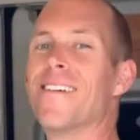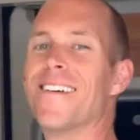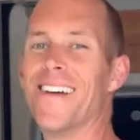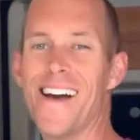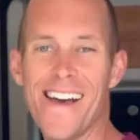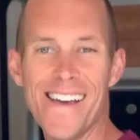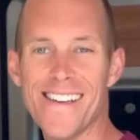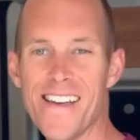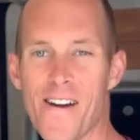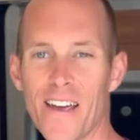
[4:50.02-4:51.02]

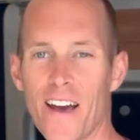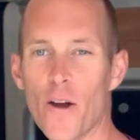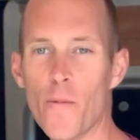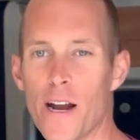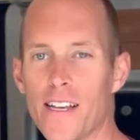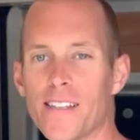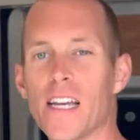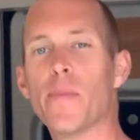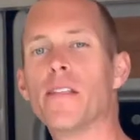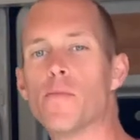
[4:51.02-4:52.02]
Hey, okay, I'm ready.
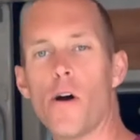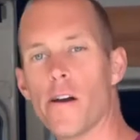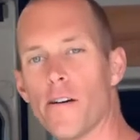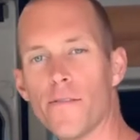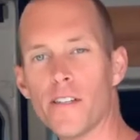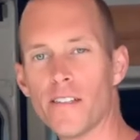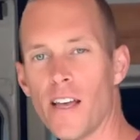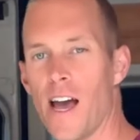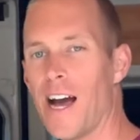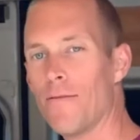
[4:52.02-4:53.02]
Step into my office,
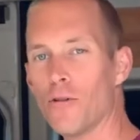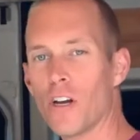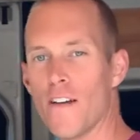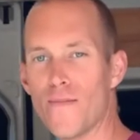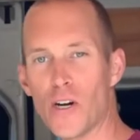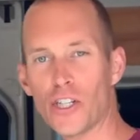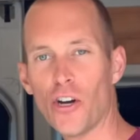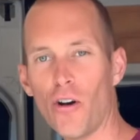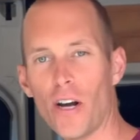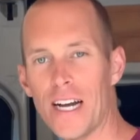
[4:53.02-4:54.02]
have a look over my
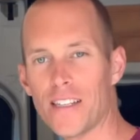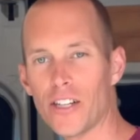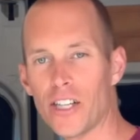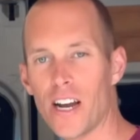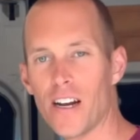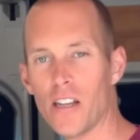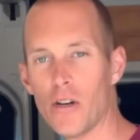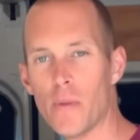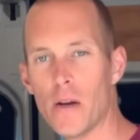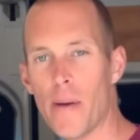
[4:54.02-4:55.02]
shoulder as I share a
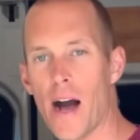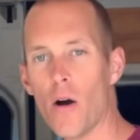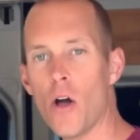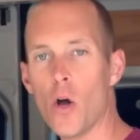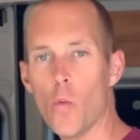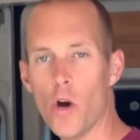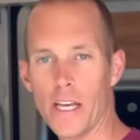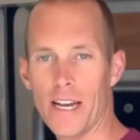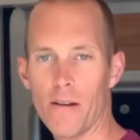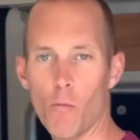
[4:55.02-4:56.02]
little bit about
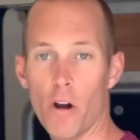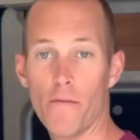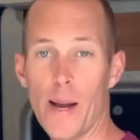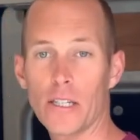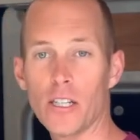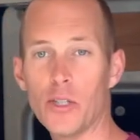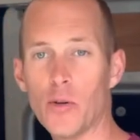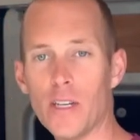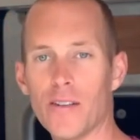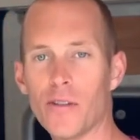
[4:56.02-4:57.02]
what I'm actually
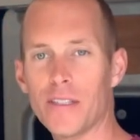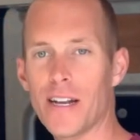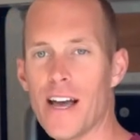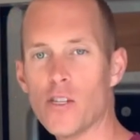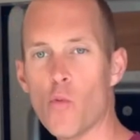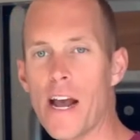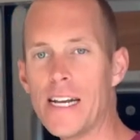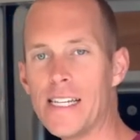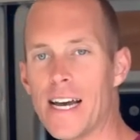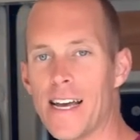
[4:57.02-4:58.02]
doing on today's
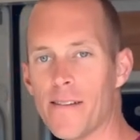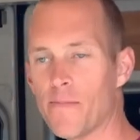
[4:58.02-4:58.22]
rainy day.